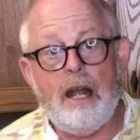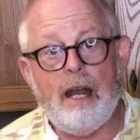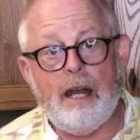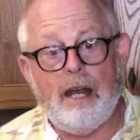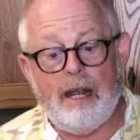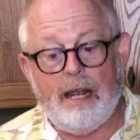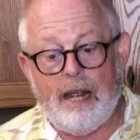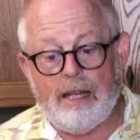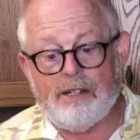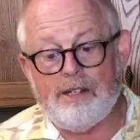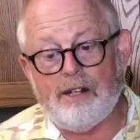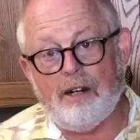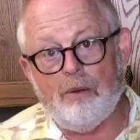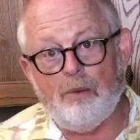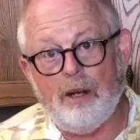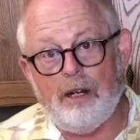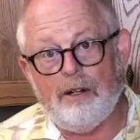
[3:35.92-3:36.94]
and
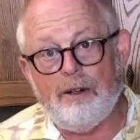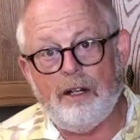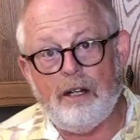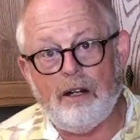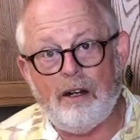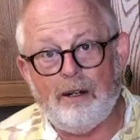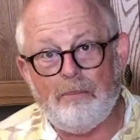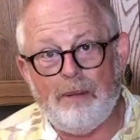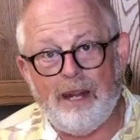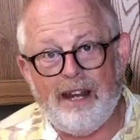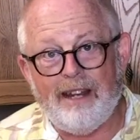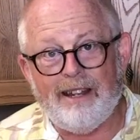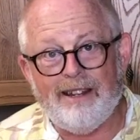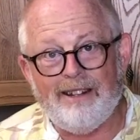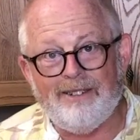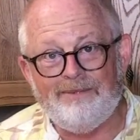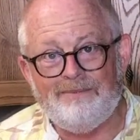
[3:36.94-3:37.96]
start rendering our
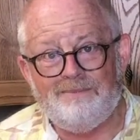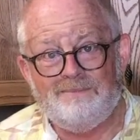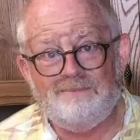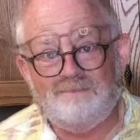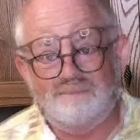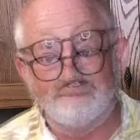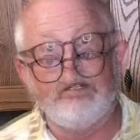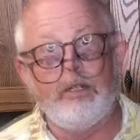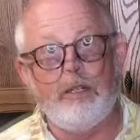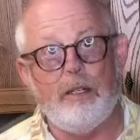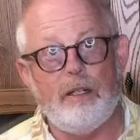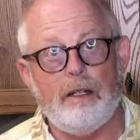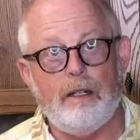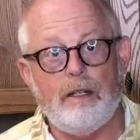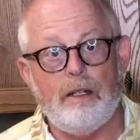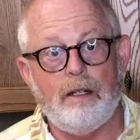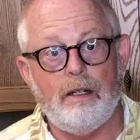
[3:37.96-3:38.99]
bacon.
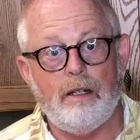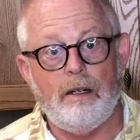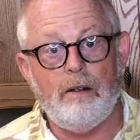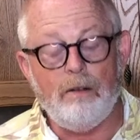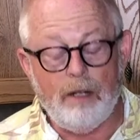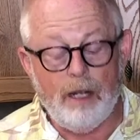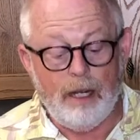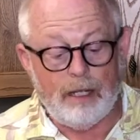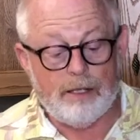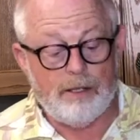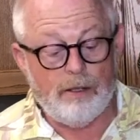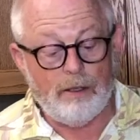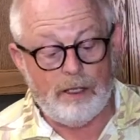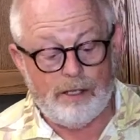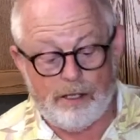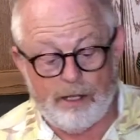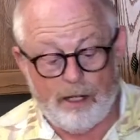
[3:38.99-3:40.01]
Okay, so
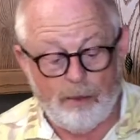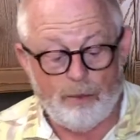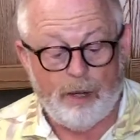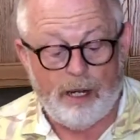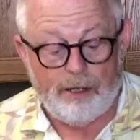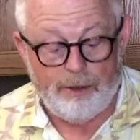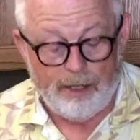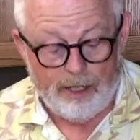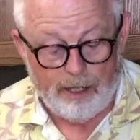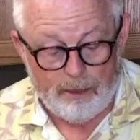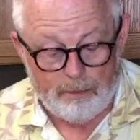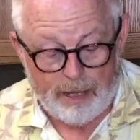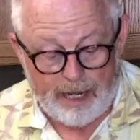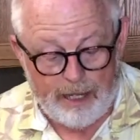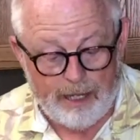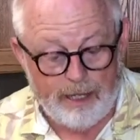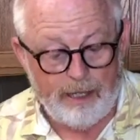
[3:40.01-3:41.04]
let's start rendering our
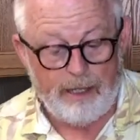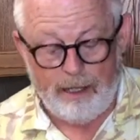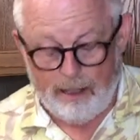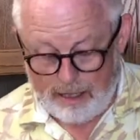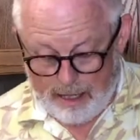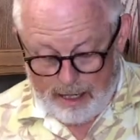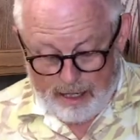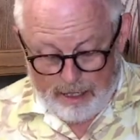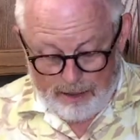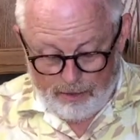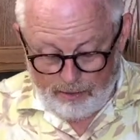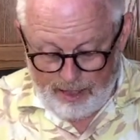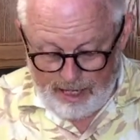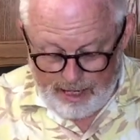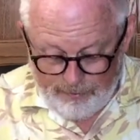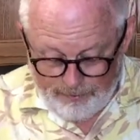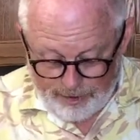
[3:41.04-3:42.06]
bacon. Don't
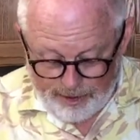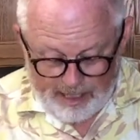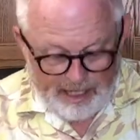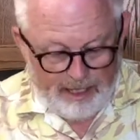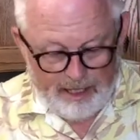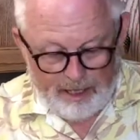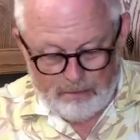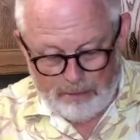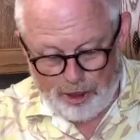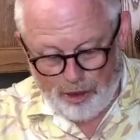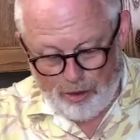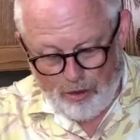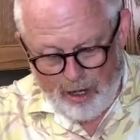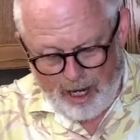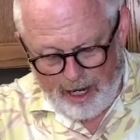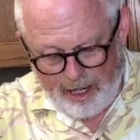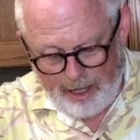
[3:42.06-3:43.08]
have your heat up
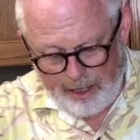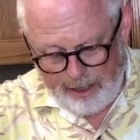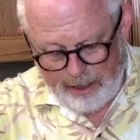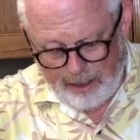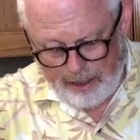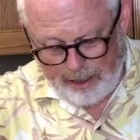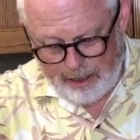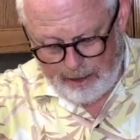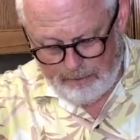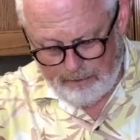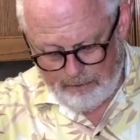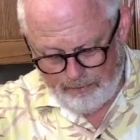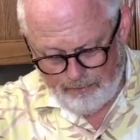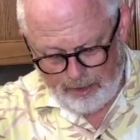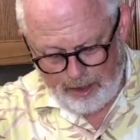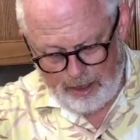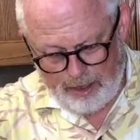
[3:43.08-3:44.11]
too high,
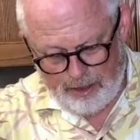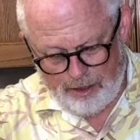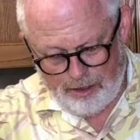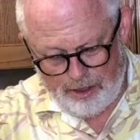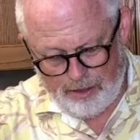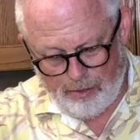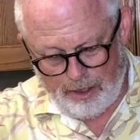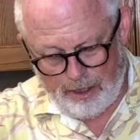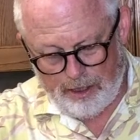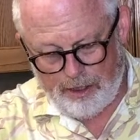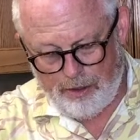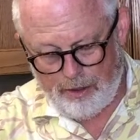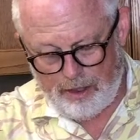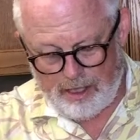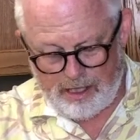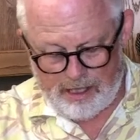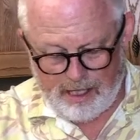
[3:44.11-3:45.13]
because you just want to do
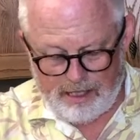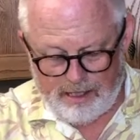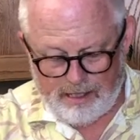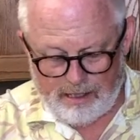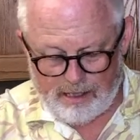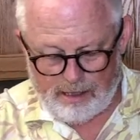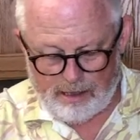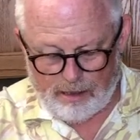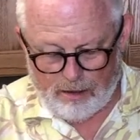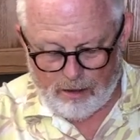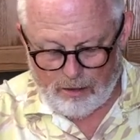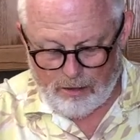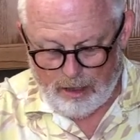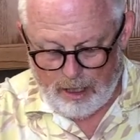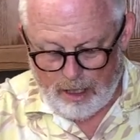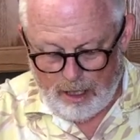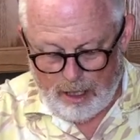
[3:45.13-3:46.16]
this nice and slow.
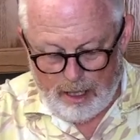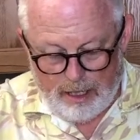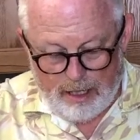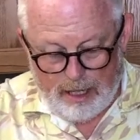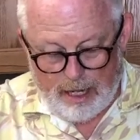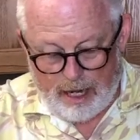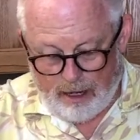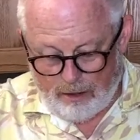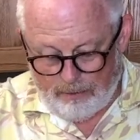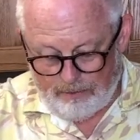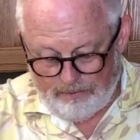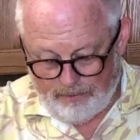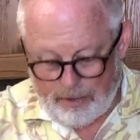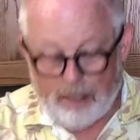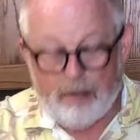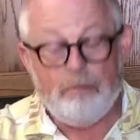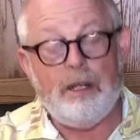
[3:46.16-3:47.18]
Now,
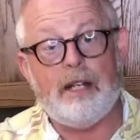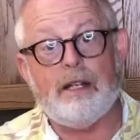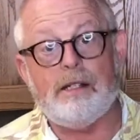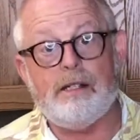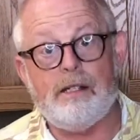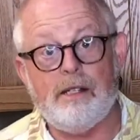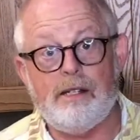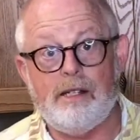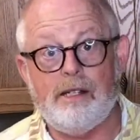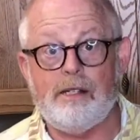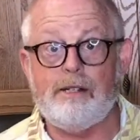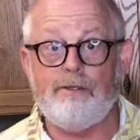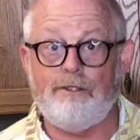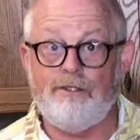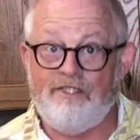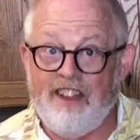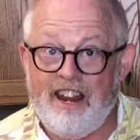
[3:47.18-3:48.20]
because this is
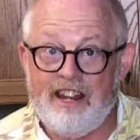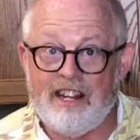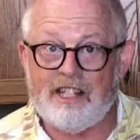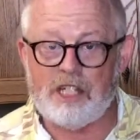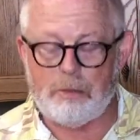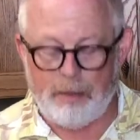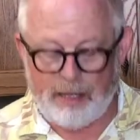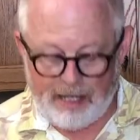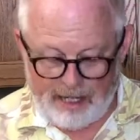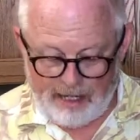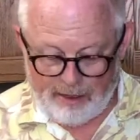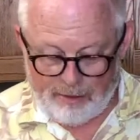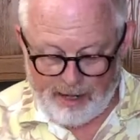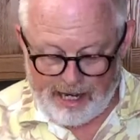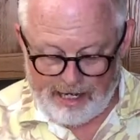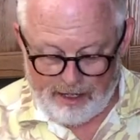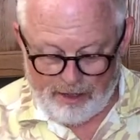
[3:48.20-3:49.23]
fake spaghetti
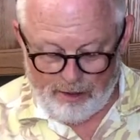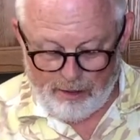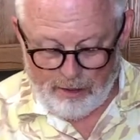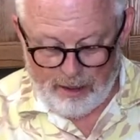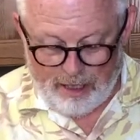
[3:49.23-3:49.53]
ragu,